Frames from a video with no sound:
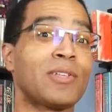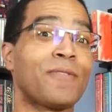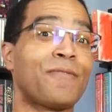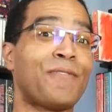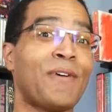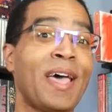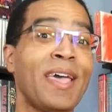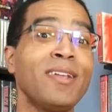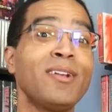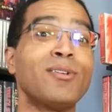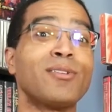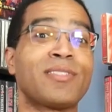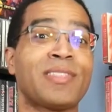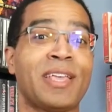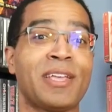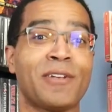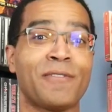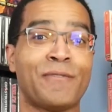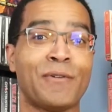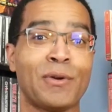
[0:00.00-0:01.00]
the final
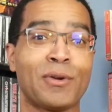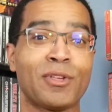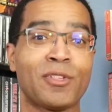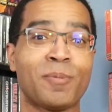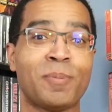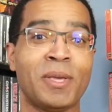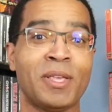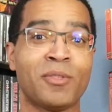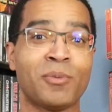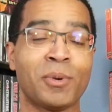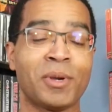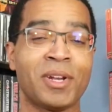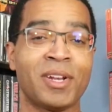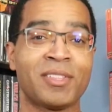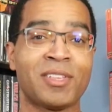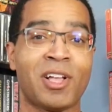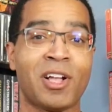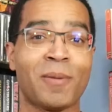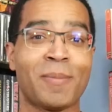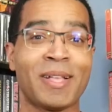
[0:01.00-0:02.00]
Sega-focused piece we're going to
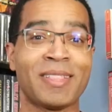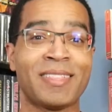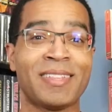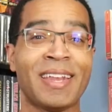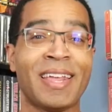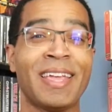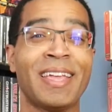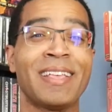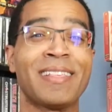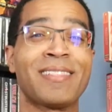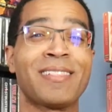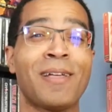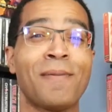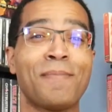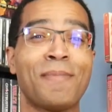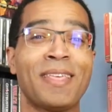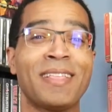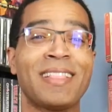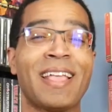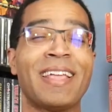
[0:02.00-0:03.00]
talk about today is
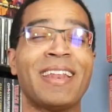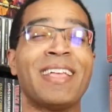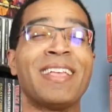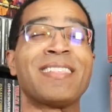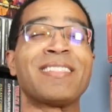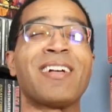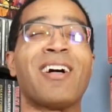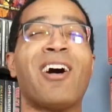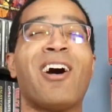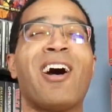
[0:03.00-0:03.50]
something that is